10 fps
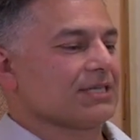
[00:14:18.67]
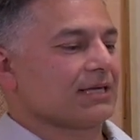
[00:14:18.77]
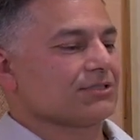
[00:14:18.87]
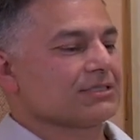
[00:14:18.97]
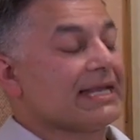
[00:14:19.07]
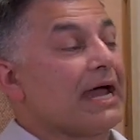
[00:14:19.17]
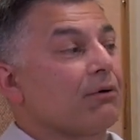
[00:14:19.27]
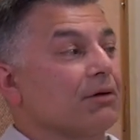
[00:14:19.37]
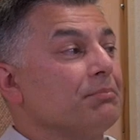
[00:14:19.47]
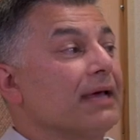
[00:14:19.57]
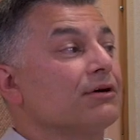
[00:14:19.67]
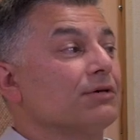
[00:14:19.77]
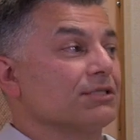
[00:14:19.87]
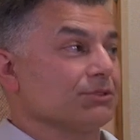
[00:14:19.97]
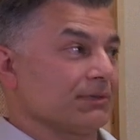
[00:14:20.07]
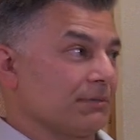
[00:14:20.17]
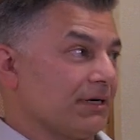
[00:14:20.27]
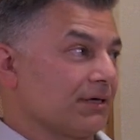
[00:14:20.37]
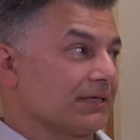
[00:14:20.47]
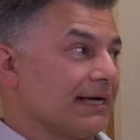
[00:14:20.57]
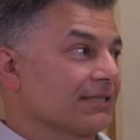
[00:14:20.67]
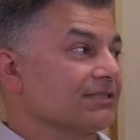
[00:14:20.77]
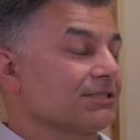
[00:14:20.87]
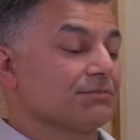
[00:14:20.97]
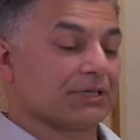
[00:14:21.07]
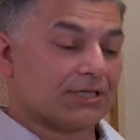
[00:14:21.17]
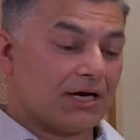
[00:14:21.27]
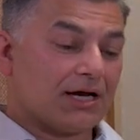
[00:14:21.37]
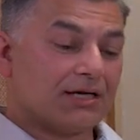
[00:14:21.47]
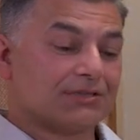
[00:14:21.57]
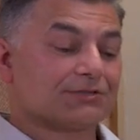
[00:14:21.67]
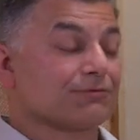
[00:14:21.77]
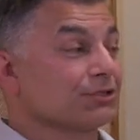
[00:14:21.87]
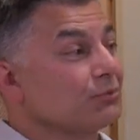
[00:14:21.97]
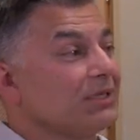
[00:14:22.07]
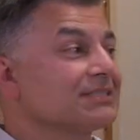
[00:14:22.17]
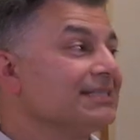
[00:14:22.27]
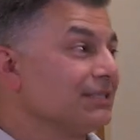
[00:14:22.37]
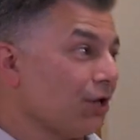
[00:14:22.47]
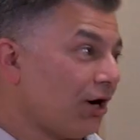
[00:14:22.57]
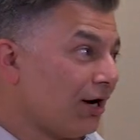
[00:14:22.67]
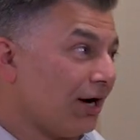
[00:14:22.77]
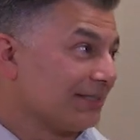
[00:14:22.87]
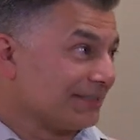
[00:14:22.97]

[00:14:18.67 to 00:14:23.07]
actors now are better at doing American accents because for 20-odd